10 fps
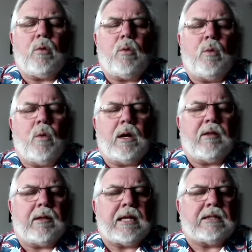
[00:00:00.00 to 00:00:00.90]
one of
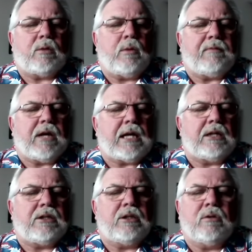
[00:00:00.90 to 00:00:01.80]
the things that we've got to
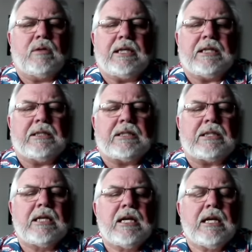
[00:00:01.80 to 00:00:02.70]
do is
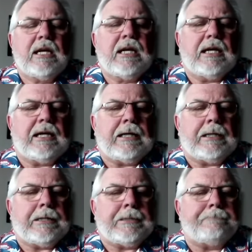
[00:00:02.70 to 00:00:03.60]

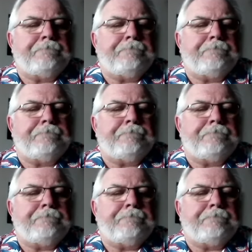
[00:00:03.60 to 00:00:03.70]
I